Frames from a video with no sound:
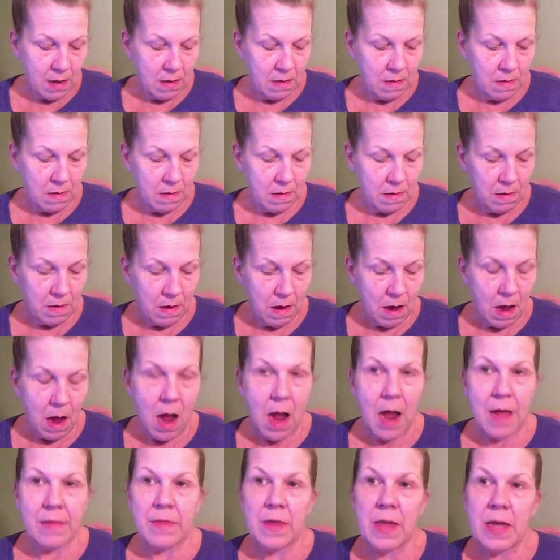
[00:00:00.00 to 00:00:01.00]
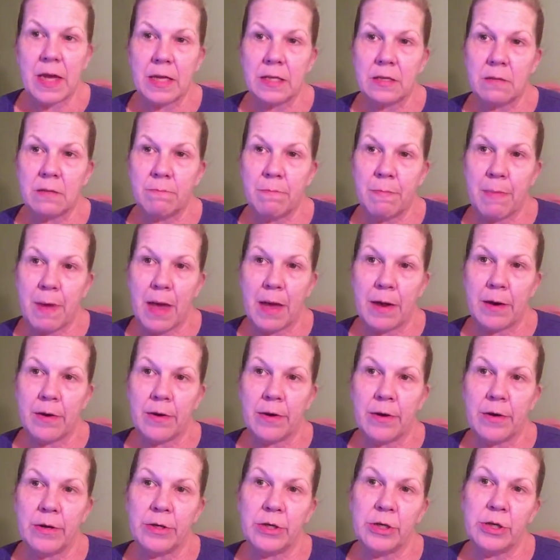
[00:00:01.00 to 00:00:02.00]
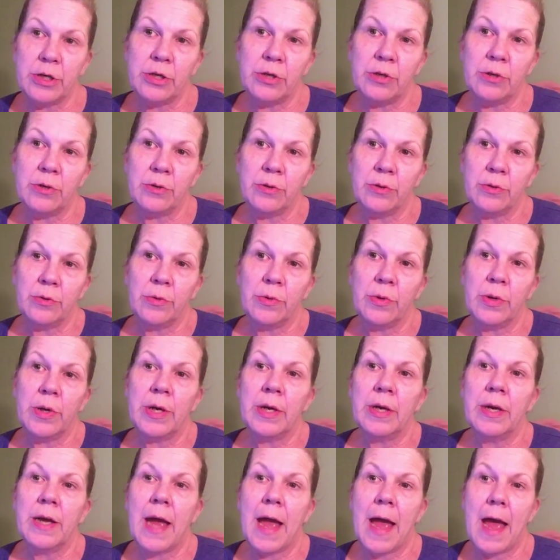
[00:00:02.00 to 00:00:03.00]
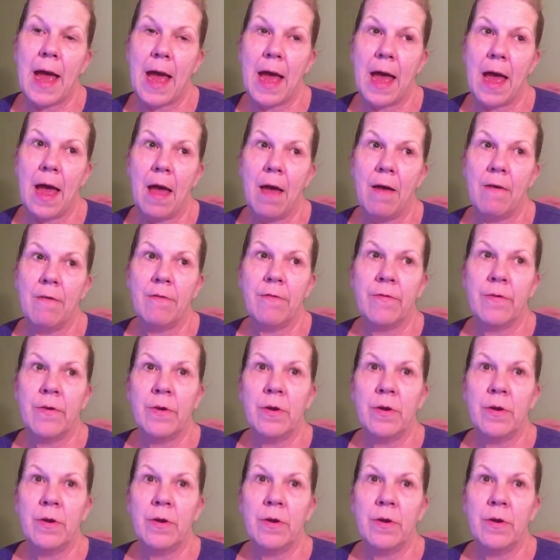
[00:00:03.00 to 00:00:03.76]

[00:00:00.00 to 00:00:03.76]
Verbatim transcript: I think it's better to have